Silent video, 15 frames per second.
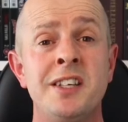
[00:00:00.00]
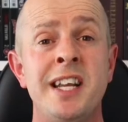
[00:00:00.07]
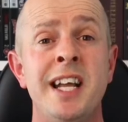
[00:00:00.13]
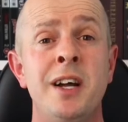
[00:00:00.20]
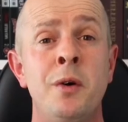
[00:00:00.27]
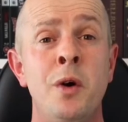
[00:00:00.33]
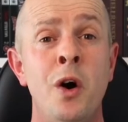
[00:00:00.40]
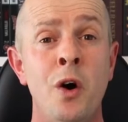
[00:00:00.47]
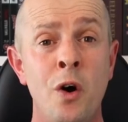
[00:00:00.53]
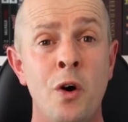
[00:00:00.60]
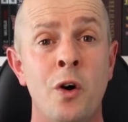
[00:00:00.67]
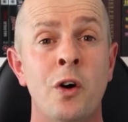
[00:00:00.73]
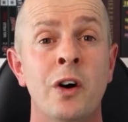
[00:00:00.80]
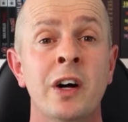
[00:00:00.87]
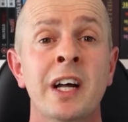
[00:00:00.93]
how
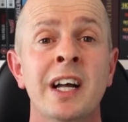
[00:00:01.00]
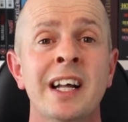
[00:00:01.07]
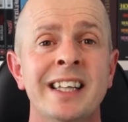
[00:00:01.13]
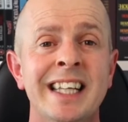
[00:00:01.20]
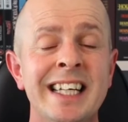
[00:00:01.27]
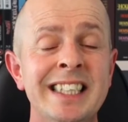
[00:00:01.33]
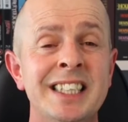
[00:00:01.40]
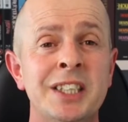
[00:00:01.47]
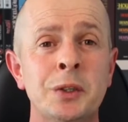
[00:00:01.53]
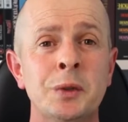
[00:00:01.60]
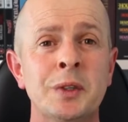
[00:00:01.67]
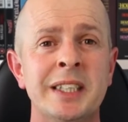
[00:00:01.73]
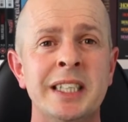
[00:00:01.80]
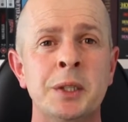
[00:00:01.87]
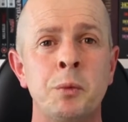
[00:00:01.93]
hot these
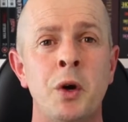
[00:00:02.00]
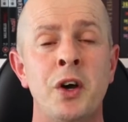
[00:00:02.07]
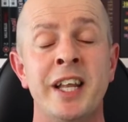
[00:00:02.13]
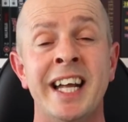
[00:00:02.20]
sauces were.